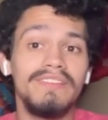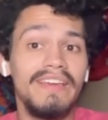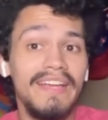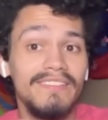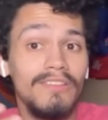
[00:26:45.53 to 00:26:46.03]

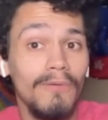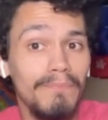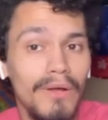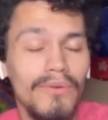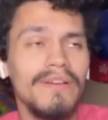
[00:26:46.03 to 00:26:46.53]
can still
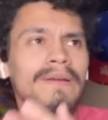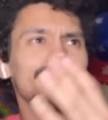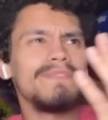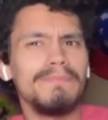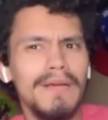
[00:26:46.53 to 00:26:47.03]
bulk.
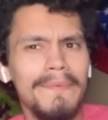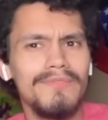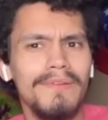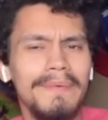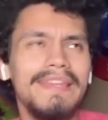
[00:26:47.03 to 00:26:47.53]
The
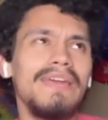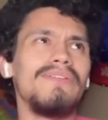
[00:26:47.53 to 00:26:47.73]
premise would be that you